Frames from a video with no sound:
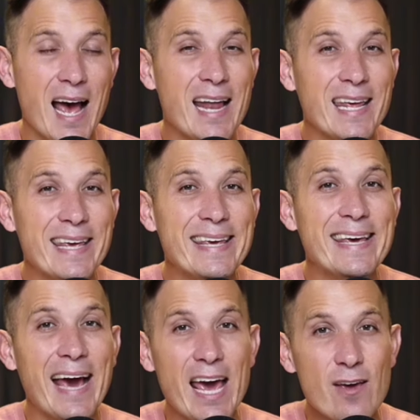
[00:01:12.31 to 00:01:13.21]
And He
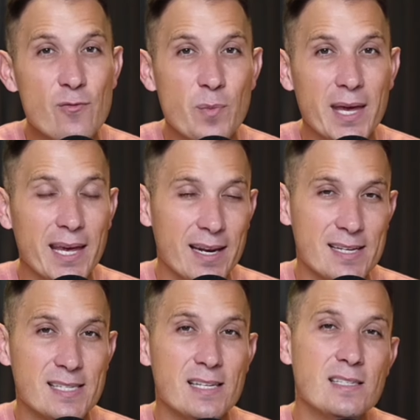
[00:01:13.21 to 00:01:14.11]
gave me
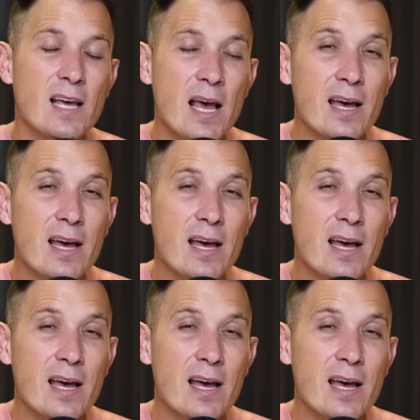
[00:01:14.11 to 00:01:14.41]
innocence.